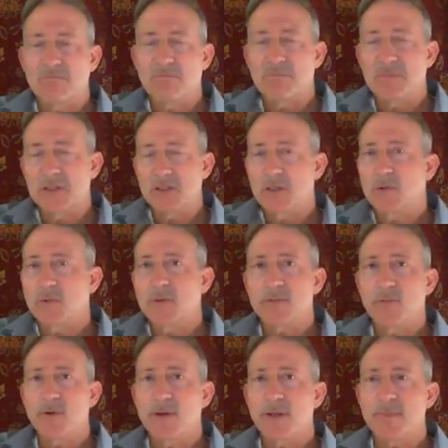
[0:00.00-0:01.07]
These are the ones
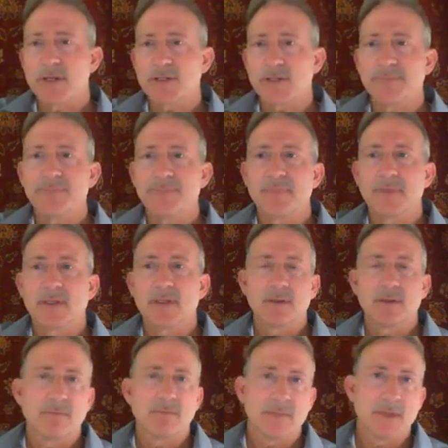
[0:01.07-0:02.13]
we want to measure.
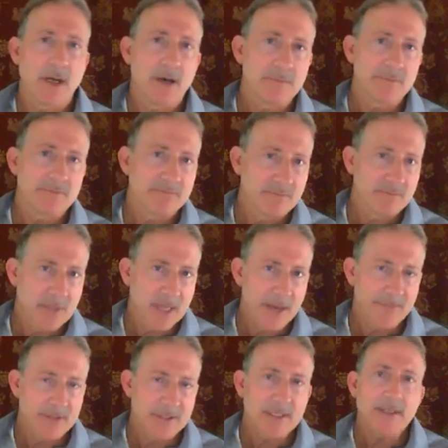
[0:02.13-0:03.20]
Now,
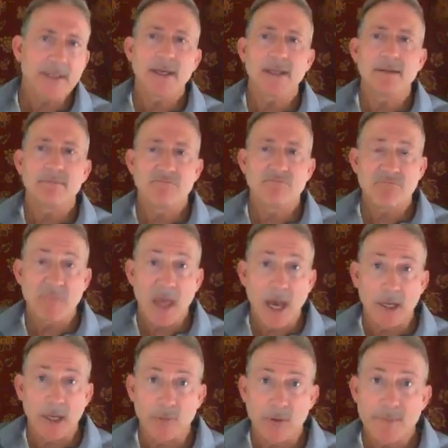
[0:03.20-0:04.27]
having said that,
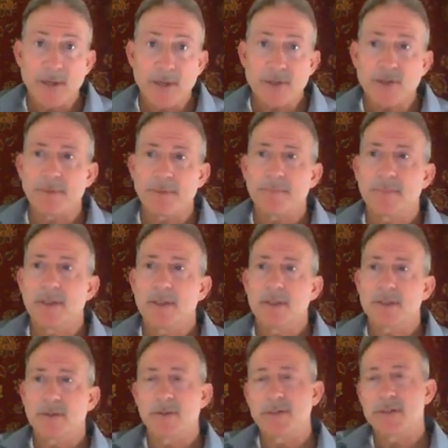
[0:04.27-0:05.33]
how do we measure them?
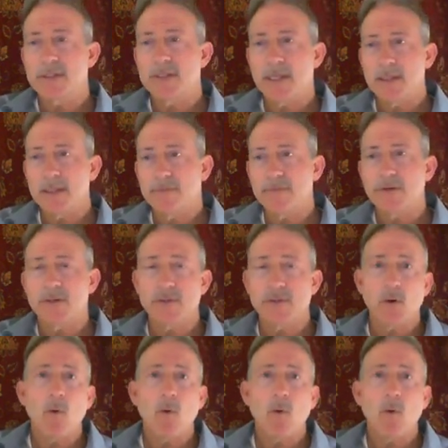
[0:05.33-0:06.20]
So let's take the first,